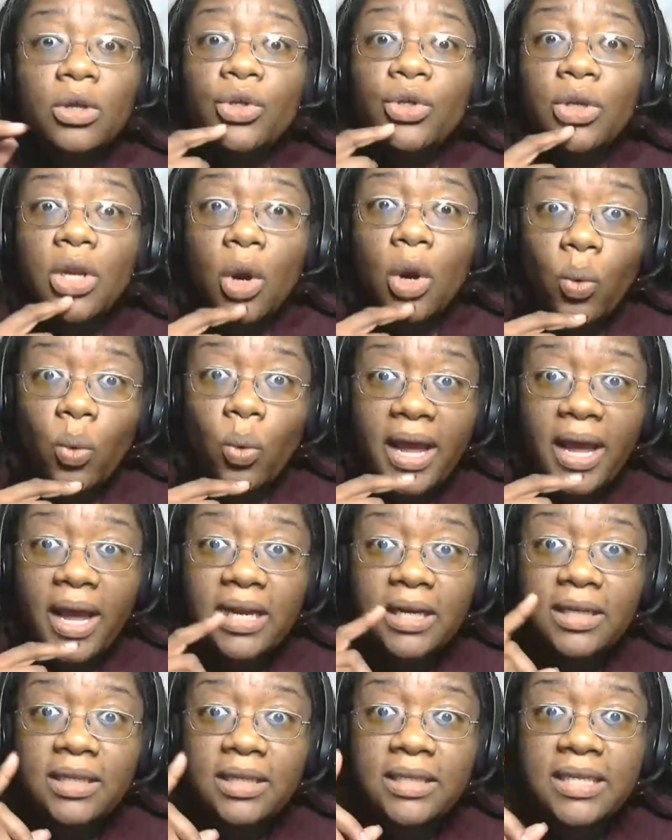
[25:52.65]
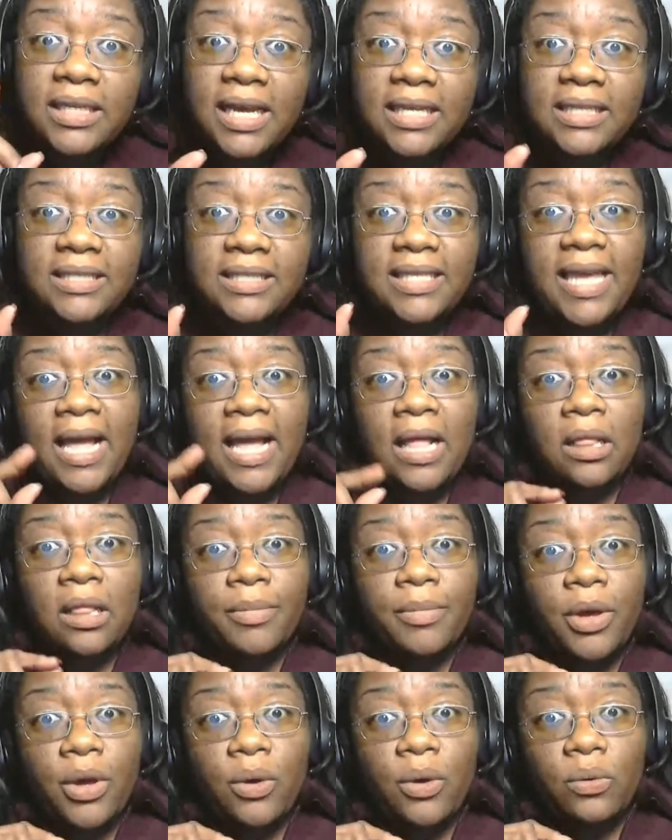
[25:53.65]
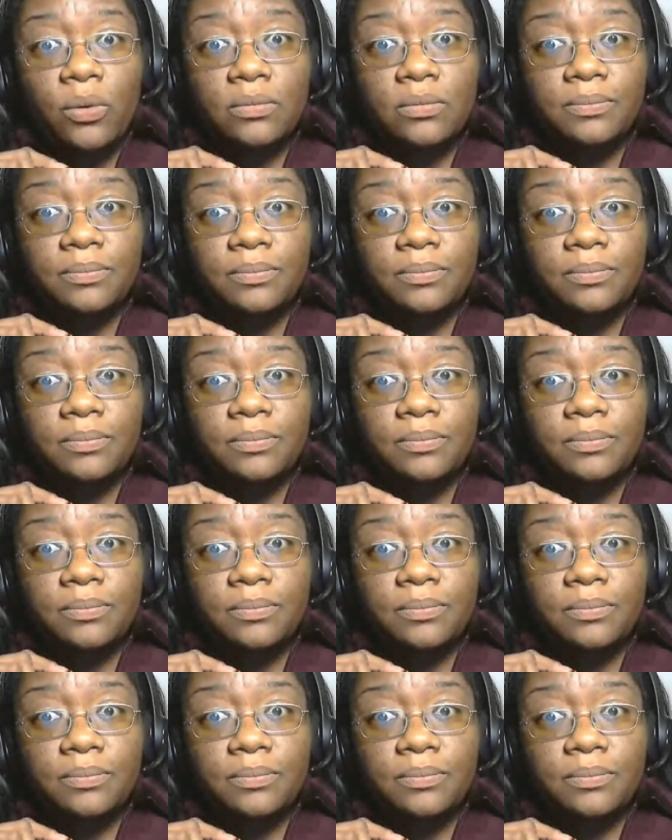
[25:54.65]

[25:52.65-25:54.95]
You know what? Yes, the Alamo.